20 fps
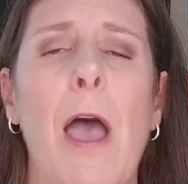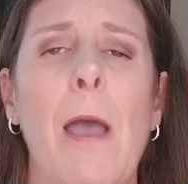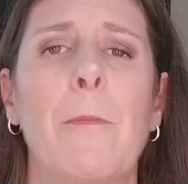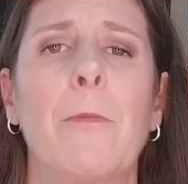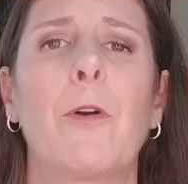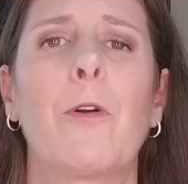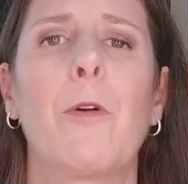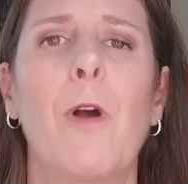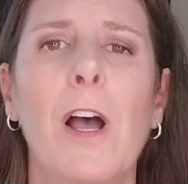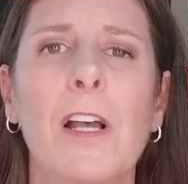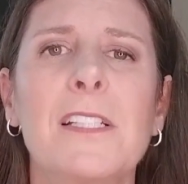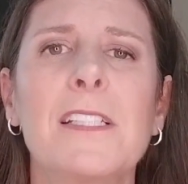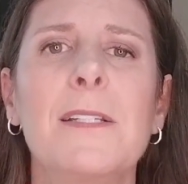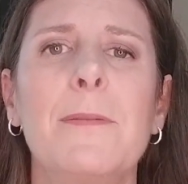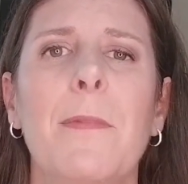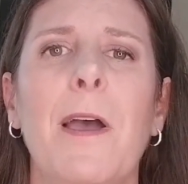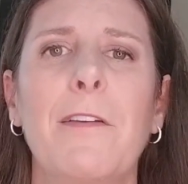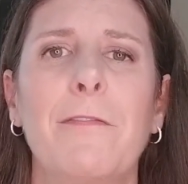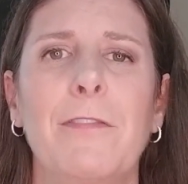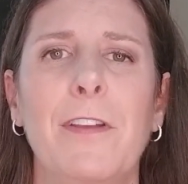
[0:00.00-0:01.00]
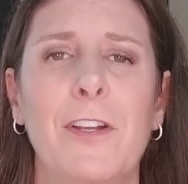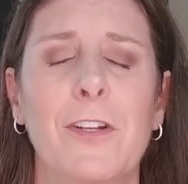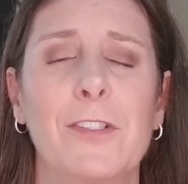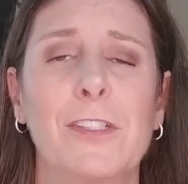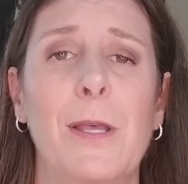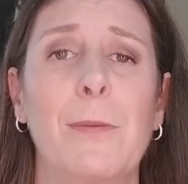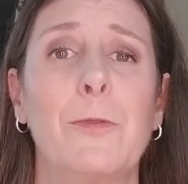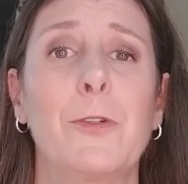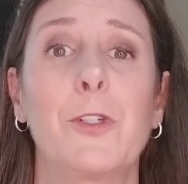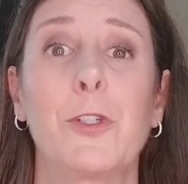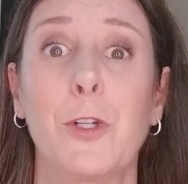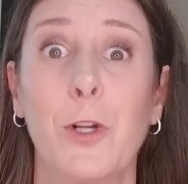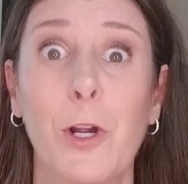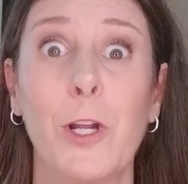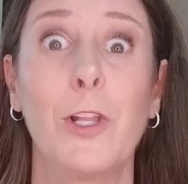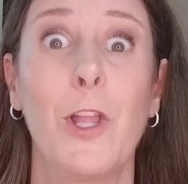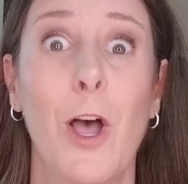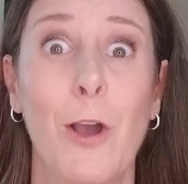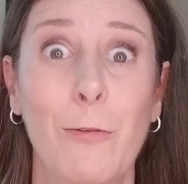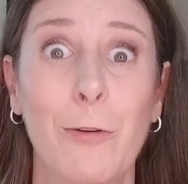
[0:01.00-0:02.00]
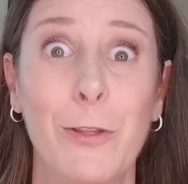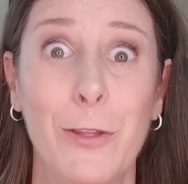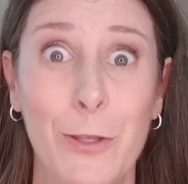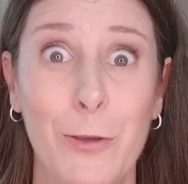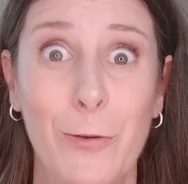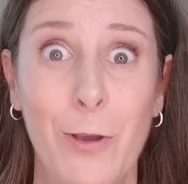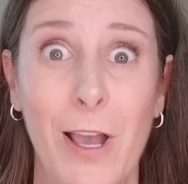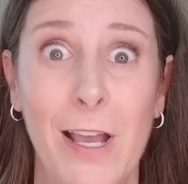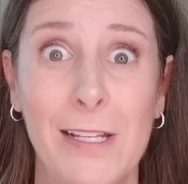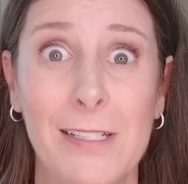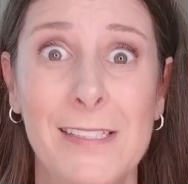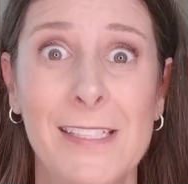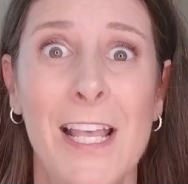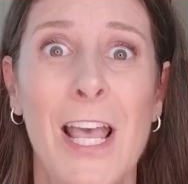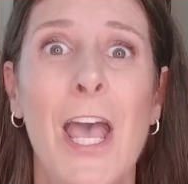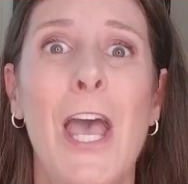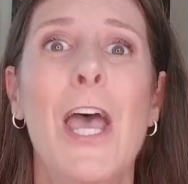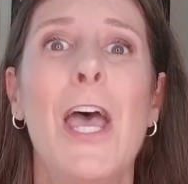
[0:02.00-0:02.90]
I'm crossing my fingers, I'm sure along with you guys,